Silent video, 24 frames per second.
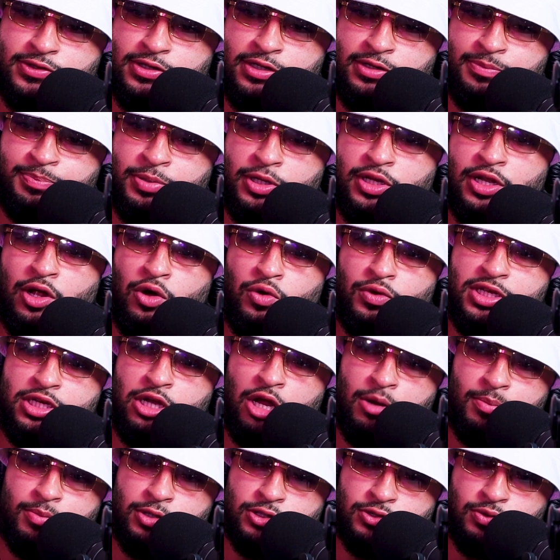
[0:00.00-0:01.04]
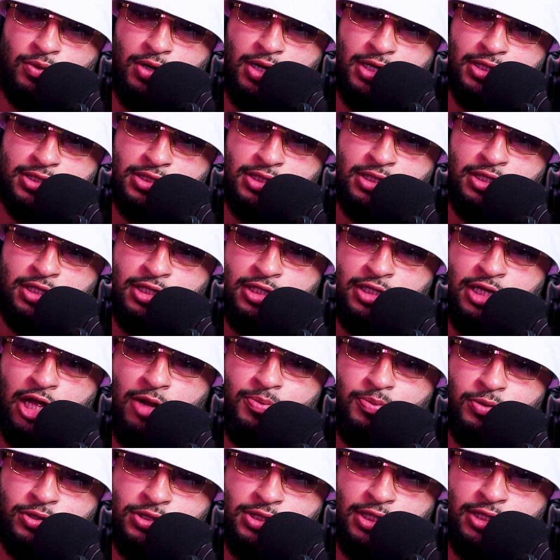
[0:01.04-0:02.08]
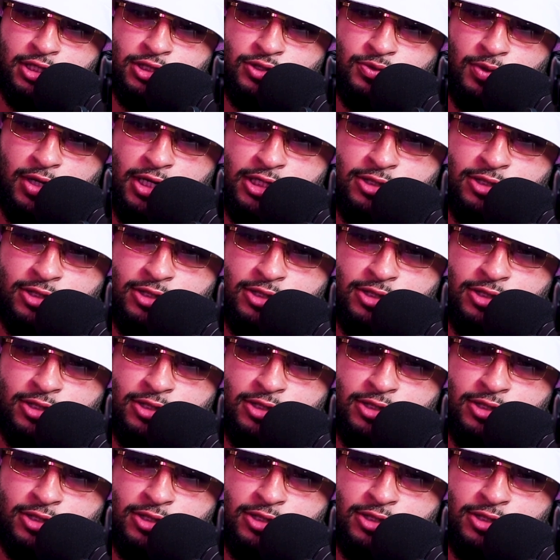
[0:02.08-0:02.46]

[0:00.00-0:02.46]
But only numbers wise, not percentage wise.